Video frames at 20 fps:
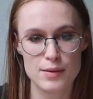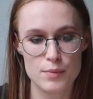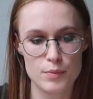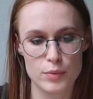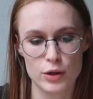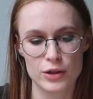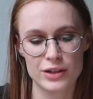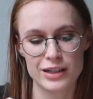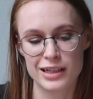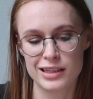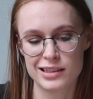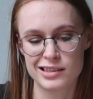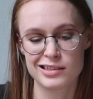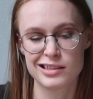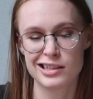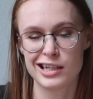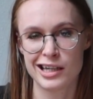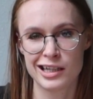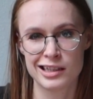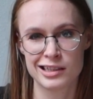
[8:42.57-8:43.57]
but
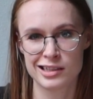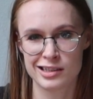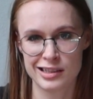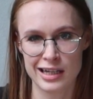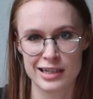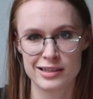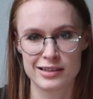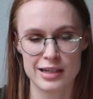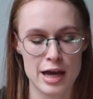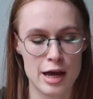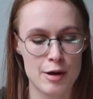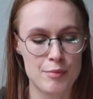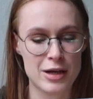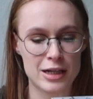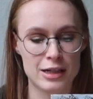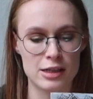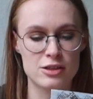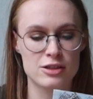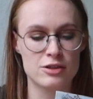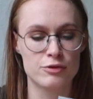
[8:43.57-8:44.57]
it's in size M
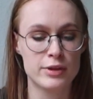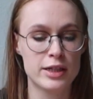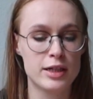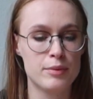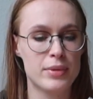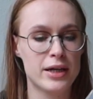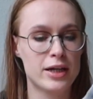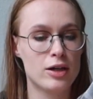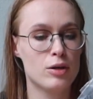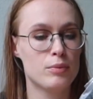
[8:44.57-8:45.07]
and it's really big